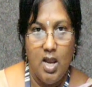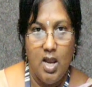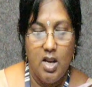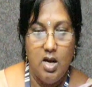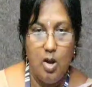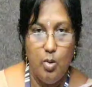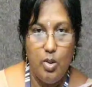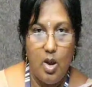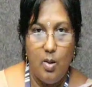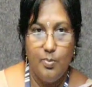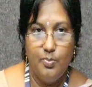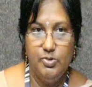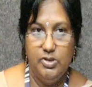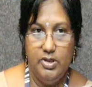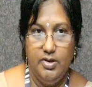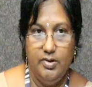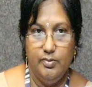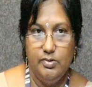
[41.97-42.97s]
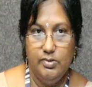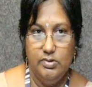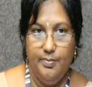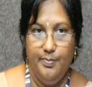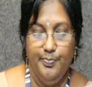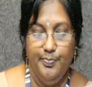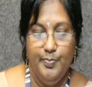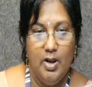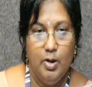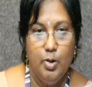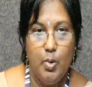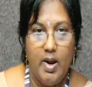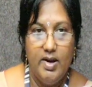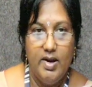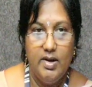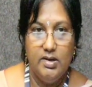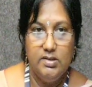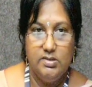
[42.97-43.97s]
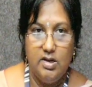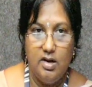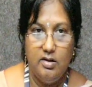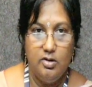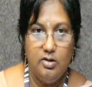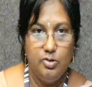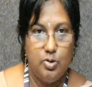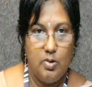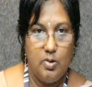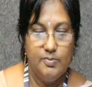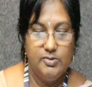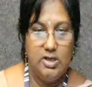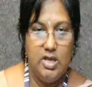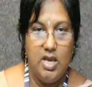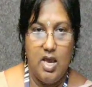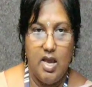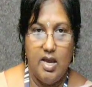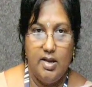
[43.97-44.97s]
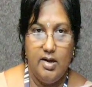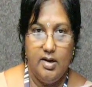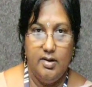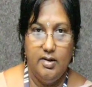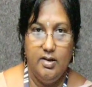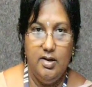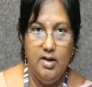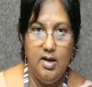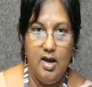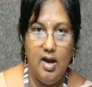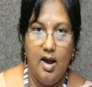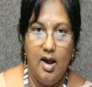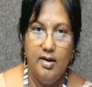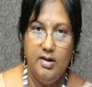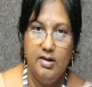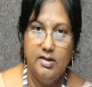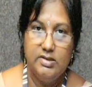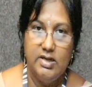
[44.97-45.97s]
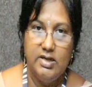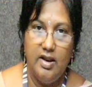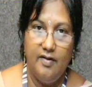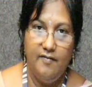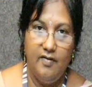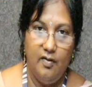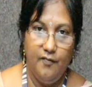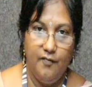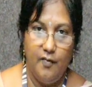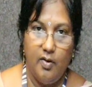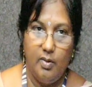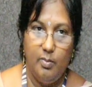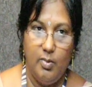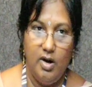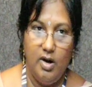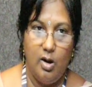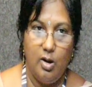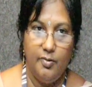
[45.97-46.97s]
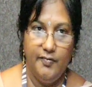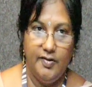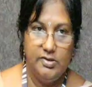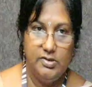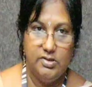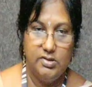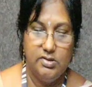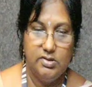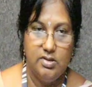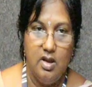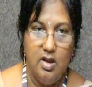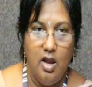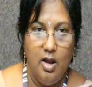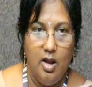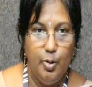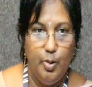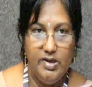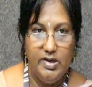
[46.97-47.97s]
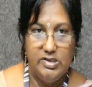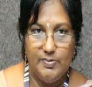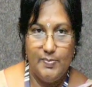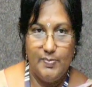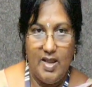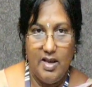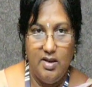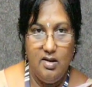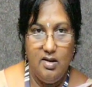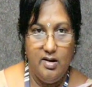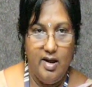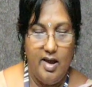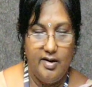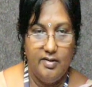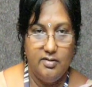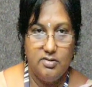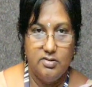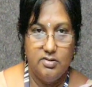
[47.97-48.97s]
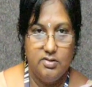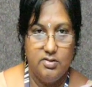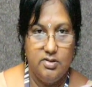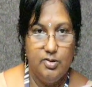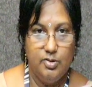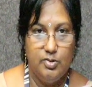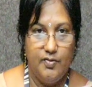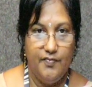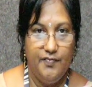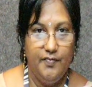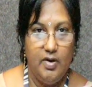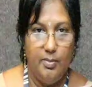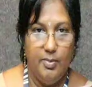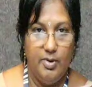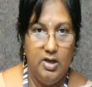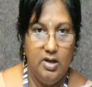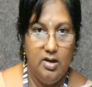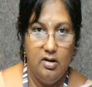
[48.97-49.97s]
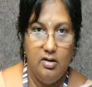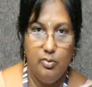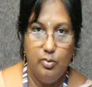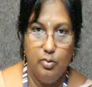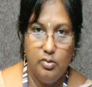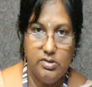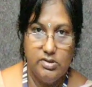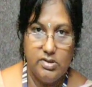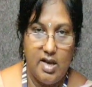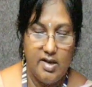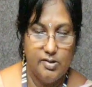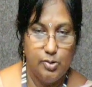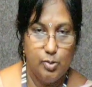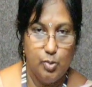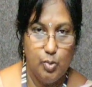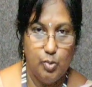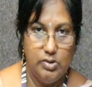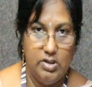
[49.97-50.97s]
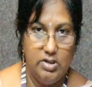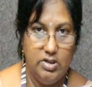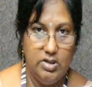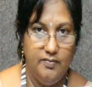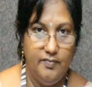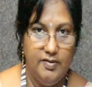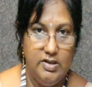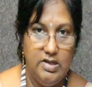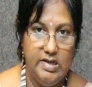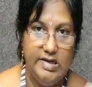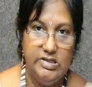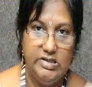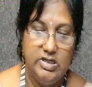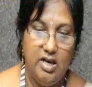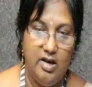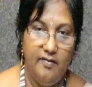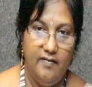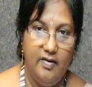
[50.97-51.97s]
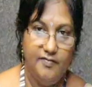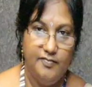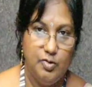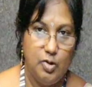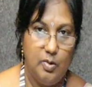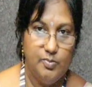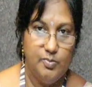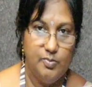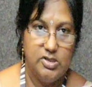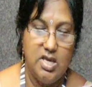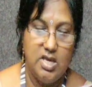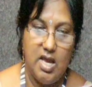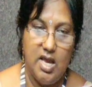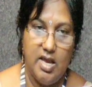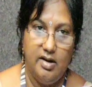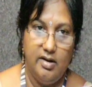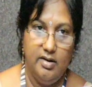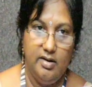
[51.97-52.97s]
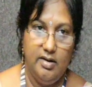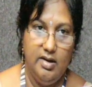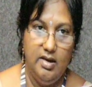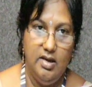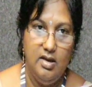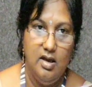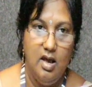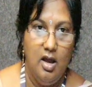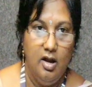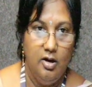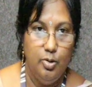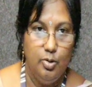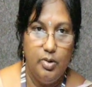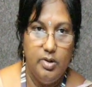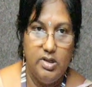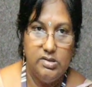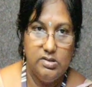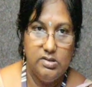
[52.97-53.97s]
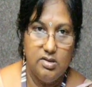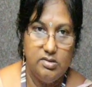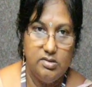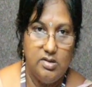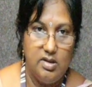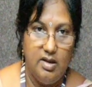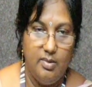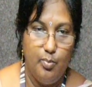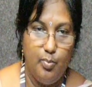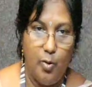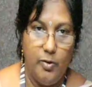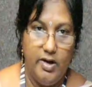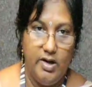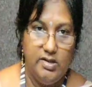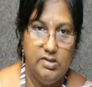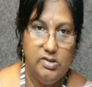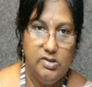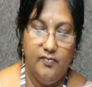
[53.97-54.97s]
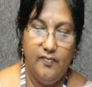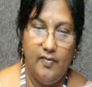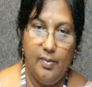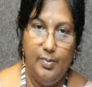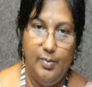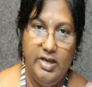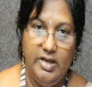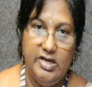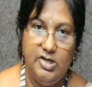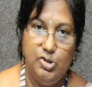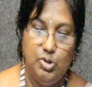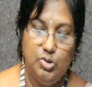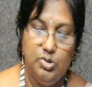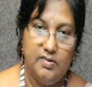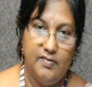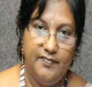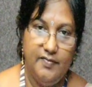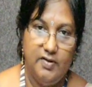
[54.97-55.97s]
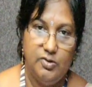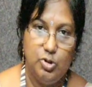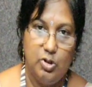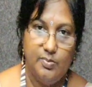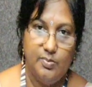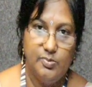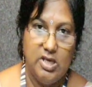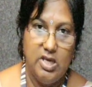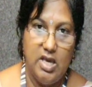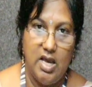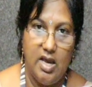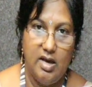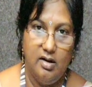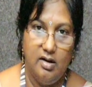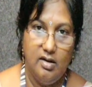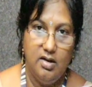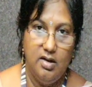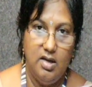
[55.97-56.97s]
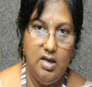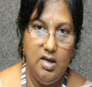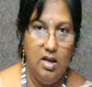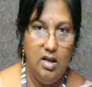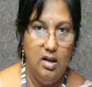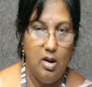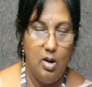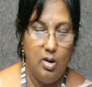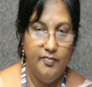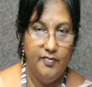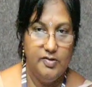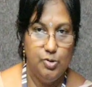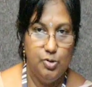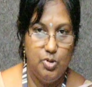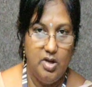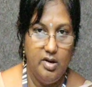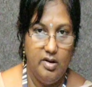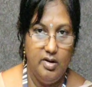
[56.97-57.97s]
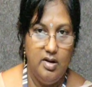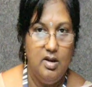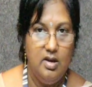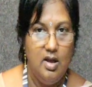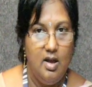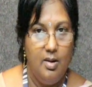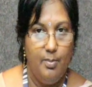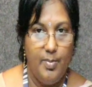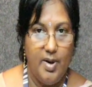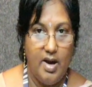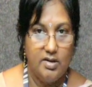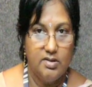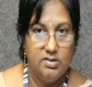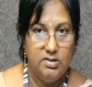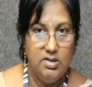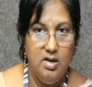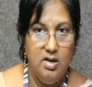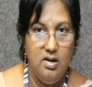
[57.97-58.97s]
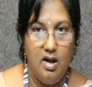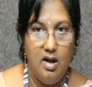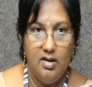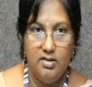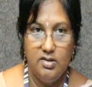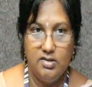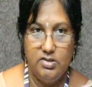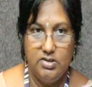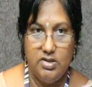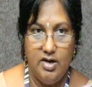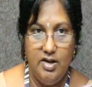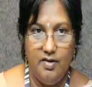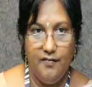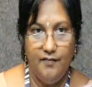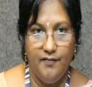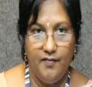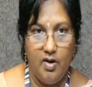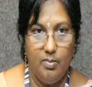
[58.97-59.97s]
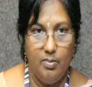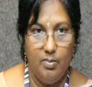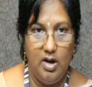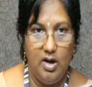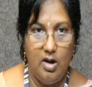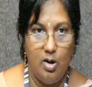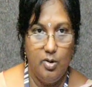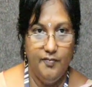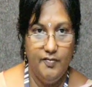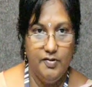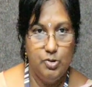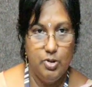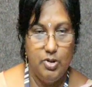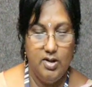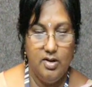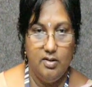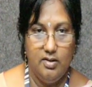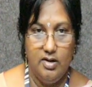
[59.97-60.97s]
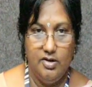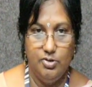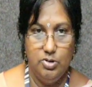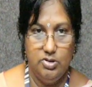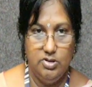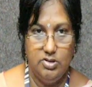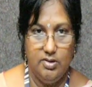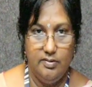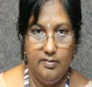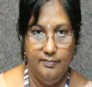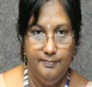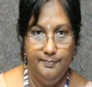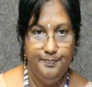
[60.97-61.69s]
Now the objectives: to understand the Chomsky hierarchy and its level of formal languages, to explain the characteristics of grammatical rules associated with each level of Chomsky hierarchy, to discuss the importance of applications of the Chomsky hierarchy in language theory, parsing and the study of formal language recognition.